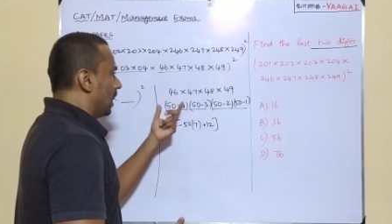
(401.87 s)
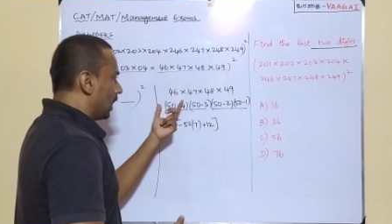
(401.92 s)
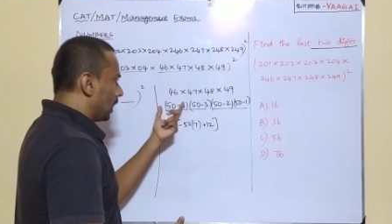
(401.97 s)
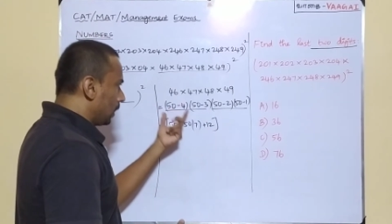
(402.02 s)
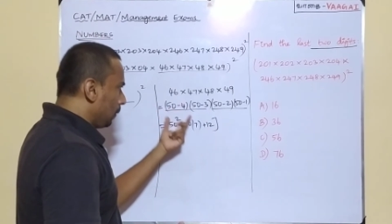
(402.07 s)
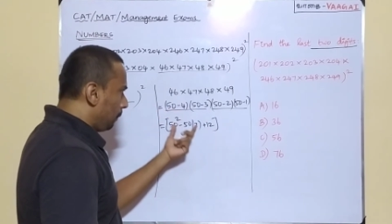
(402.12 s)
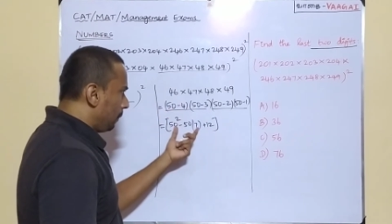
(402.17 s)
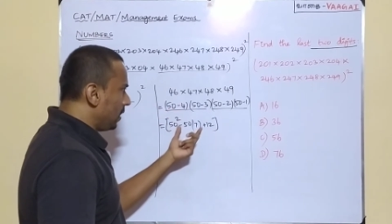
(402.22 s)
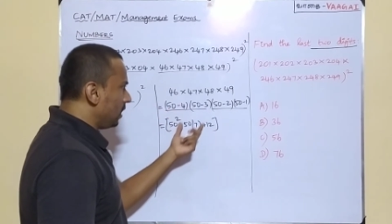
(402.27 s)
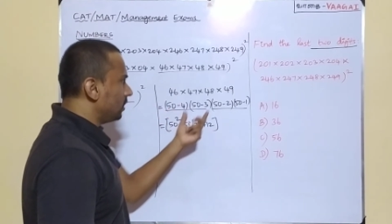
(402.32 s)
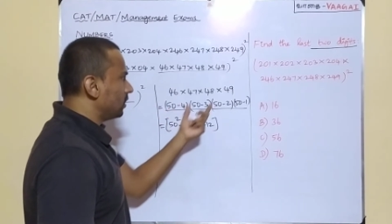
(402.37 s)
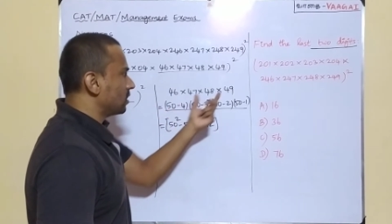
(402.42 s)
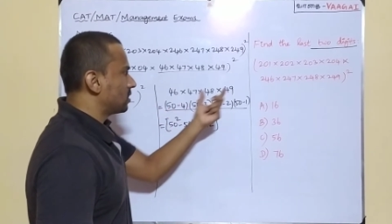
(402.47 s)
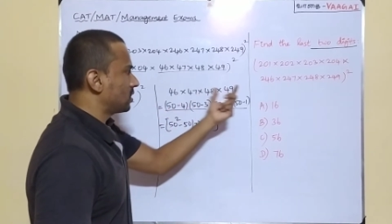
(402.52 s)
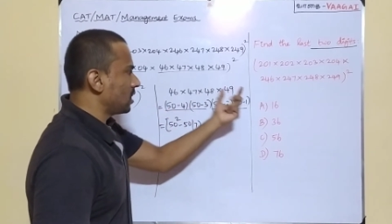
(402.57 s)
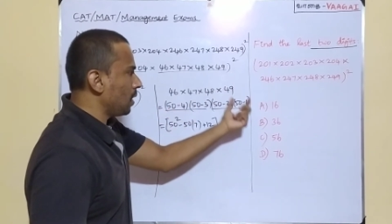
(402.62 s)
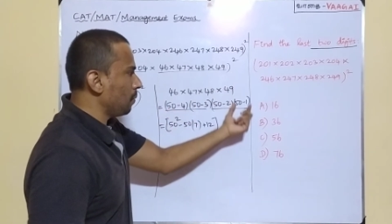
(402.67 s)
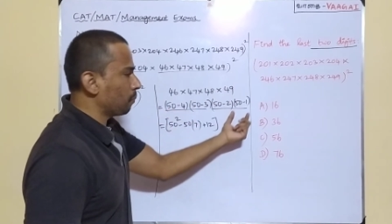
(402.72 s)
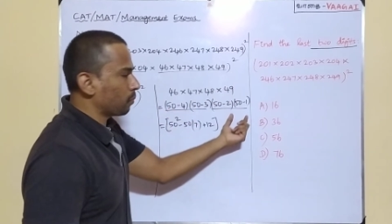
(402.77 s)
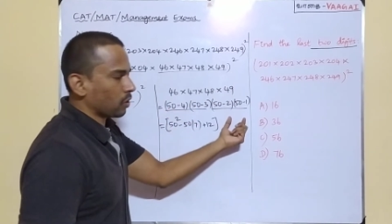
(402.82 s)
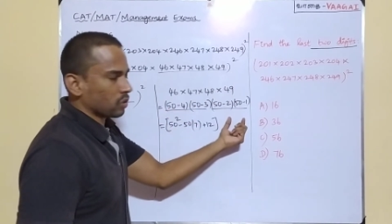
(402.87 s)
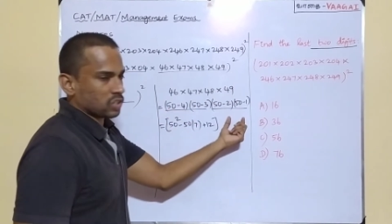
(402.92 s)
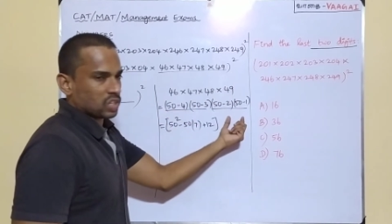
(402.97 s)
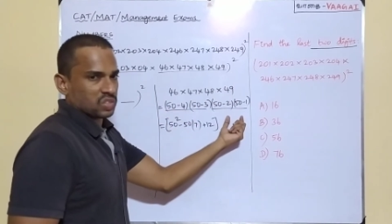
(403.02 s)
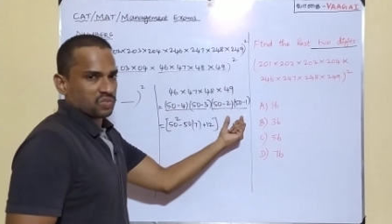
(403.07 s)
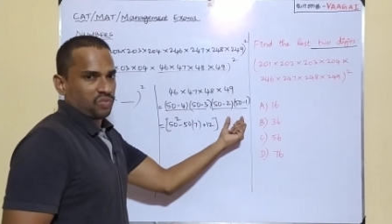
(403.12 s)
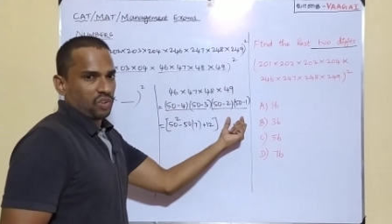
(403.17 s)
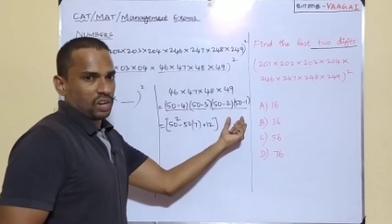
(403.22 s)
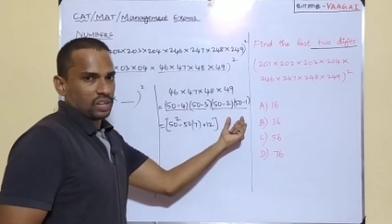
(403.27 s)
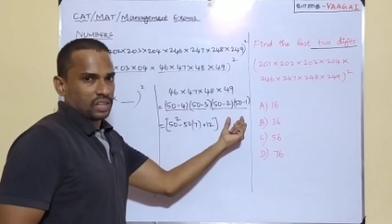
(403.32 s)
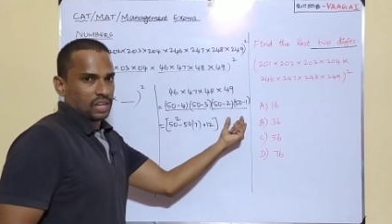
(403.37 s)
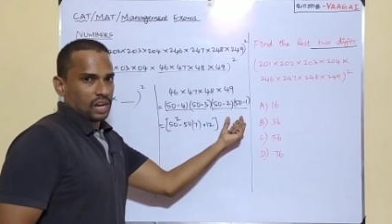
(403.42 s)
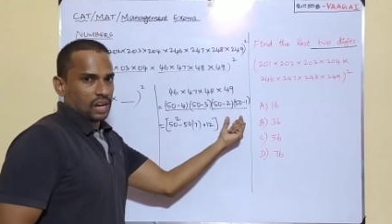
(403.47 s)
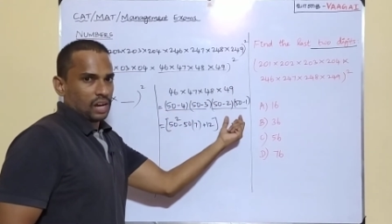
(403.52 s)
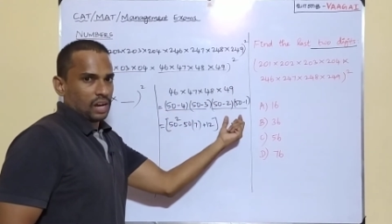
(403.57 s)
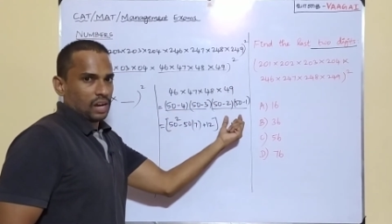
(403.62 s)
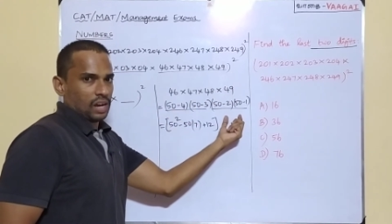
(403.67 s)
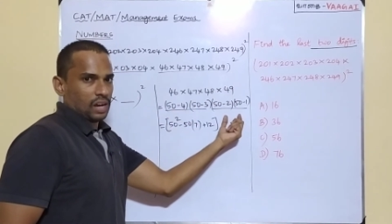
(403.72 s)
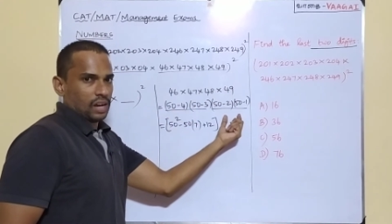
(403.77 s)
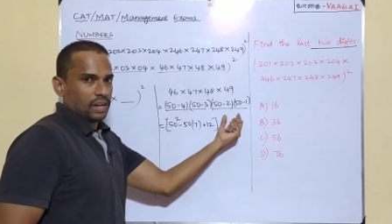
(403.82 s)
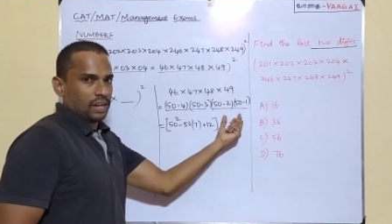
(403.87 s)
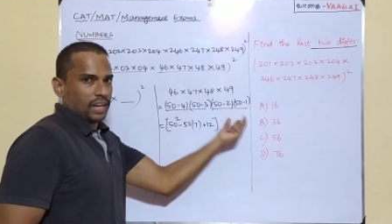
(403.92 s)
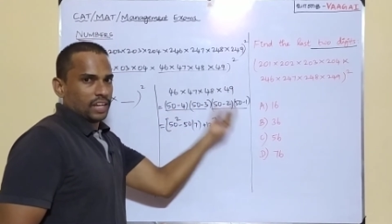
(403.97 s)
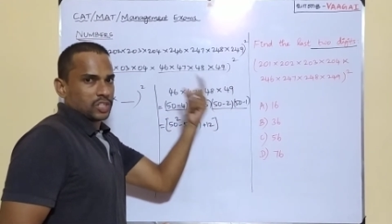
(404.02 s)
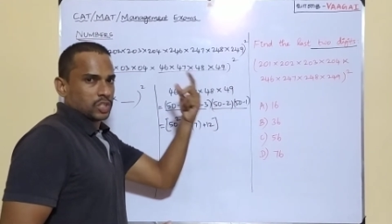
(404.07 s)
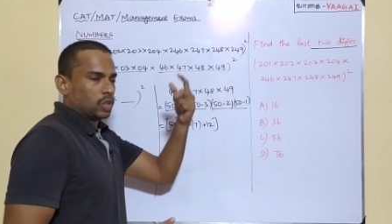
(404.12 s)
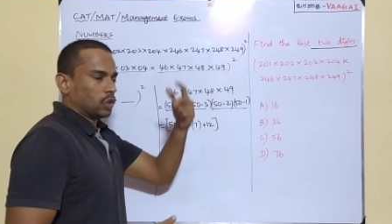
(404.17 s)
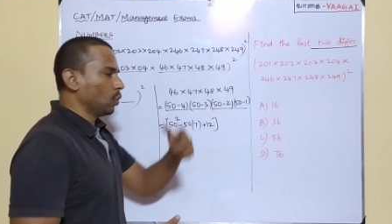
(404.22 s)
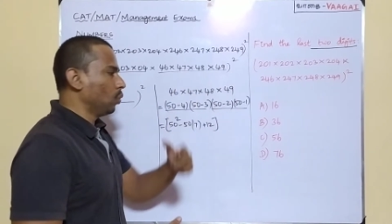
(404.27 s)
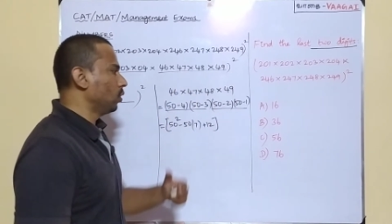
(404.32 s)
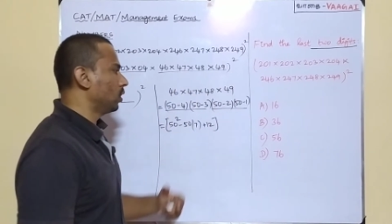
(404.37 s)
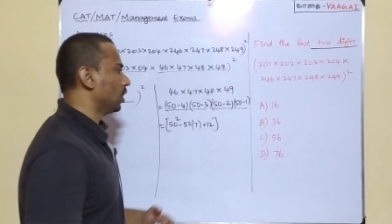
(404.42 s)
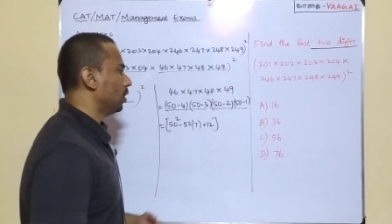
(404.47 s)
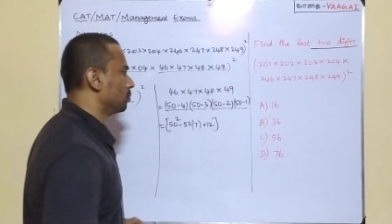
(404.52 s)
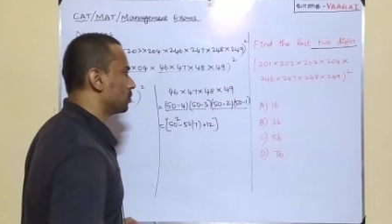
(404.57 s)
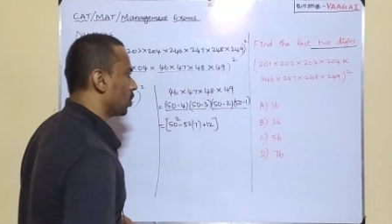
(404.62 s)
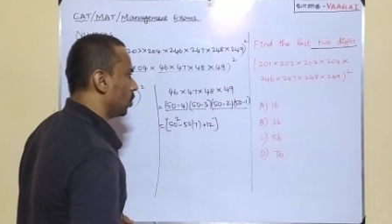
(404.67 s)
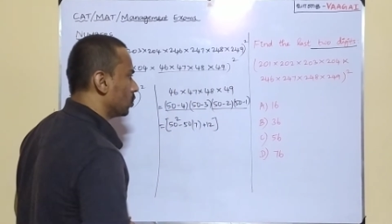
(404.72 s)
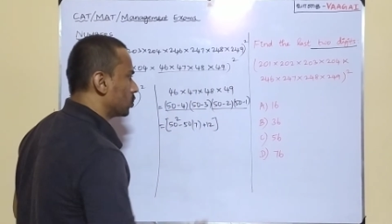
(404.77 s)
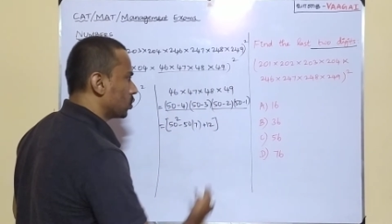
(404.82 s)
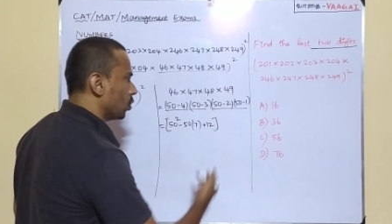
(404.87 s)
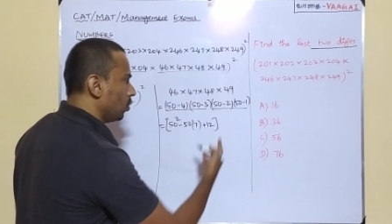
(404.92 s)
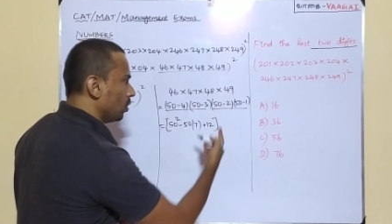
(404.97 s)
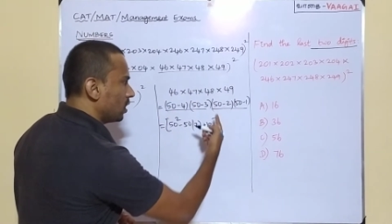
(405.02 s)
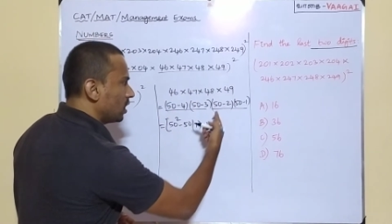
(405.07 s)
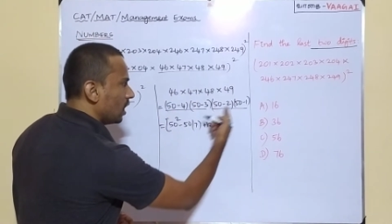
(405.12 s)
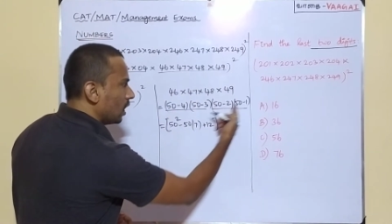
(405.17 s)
Repeat the same process for the next two terms also.